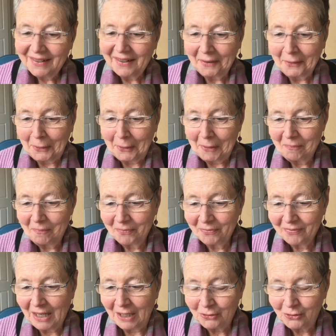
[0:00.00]

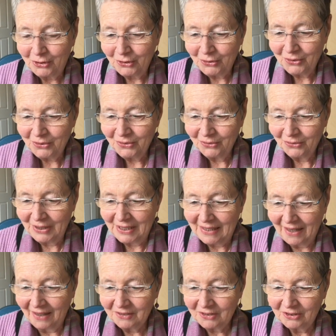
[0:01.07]
to really
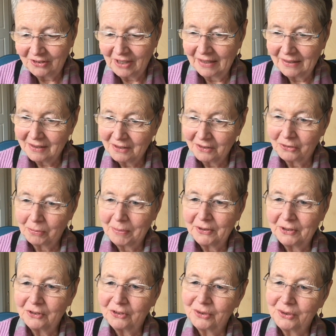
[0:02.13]
understanding the
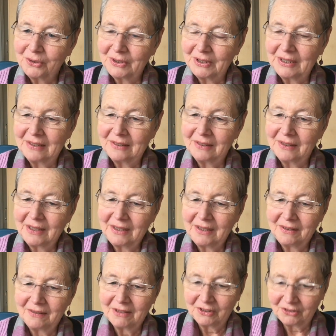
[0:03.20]
spiritual and
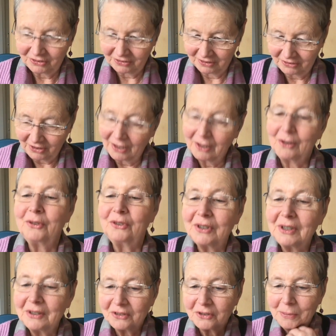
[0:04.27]
the
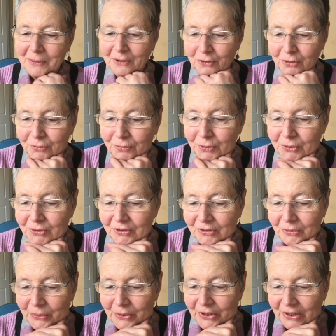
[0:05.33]
psychological and spiritual forces
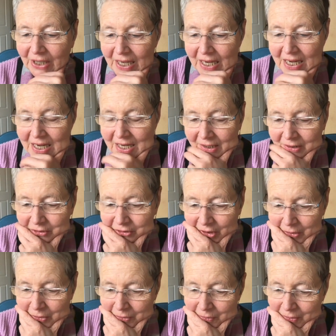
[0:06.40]
at work. And
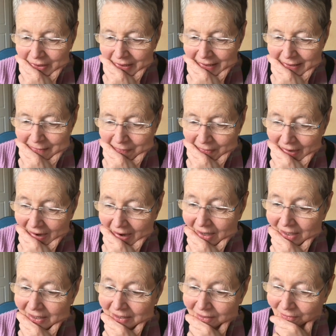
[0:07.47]
so
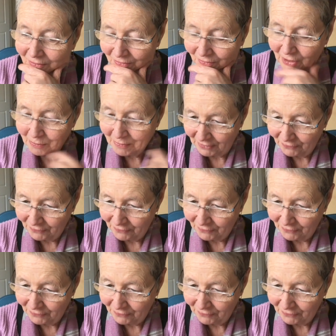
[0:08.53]
I wrote my